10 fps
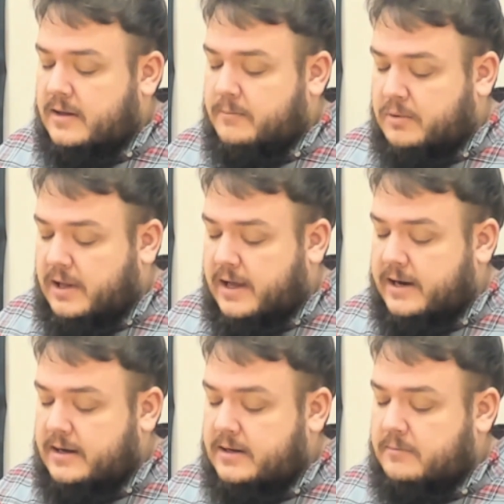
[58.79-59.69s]

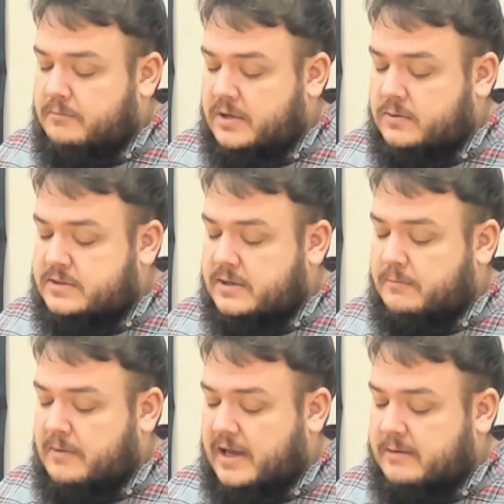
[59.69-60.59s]
blind, mute,
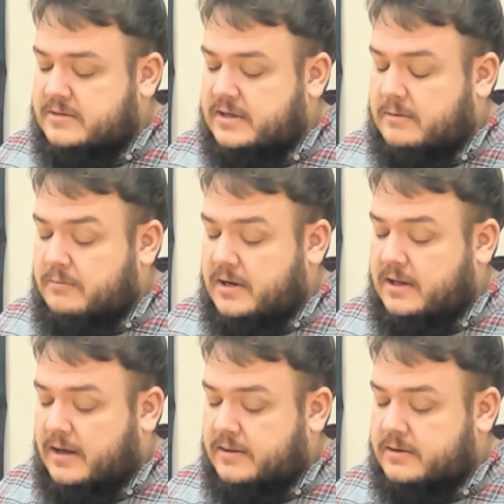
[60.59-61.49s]
maimed, and
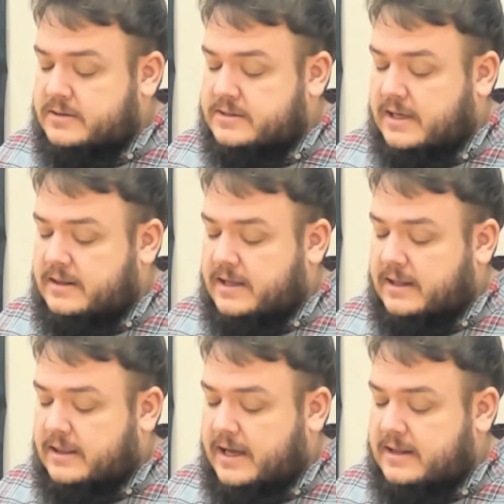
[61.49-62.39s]
many others, and they
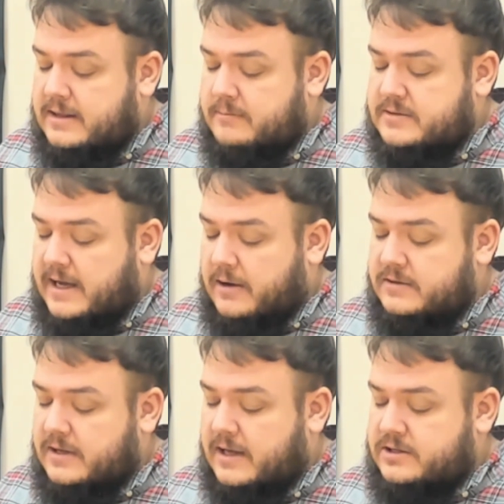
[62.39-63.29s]
laid them
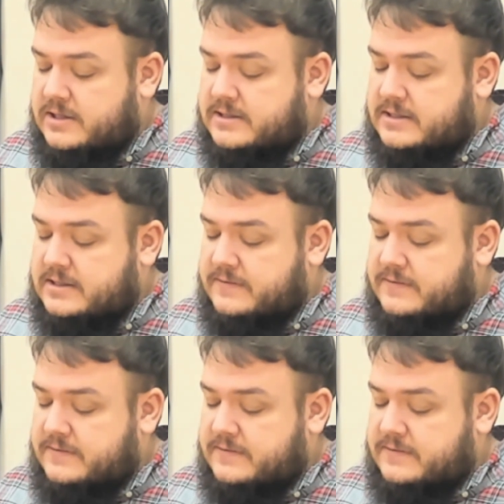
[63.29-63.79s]
down at Jesus'